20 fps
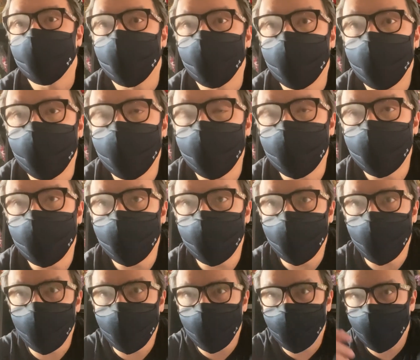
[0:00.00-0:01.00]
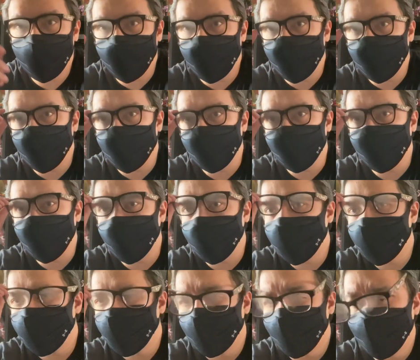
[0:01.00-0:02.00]
it doesn't really fit that
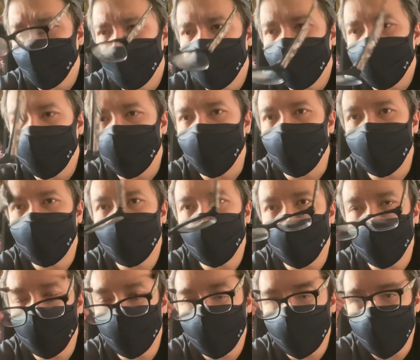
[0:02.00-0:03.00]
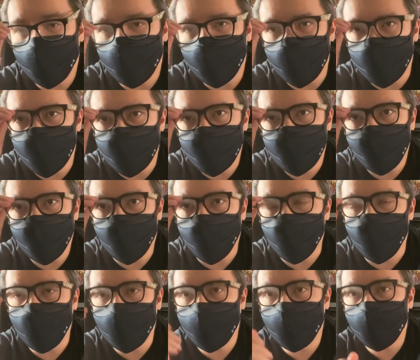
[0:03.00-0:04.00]
well. The only problem now is
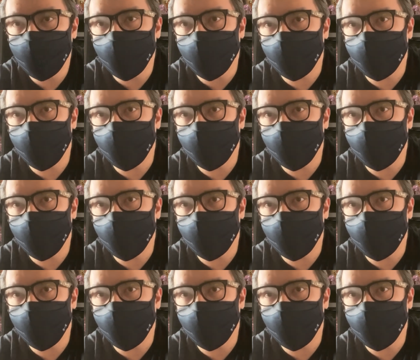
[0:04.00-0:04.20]
foaming. I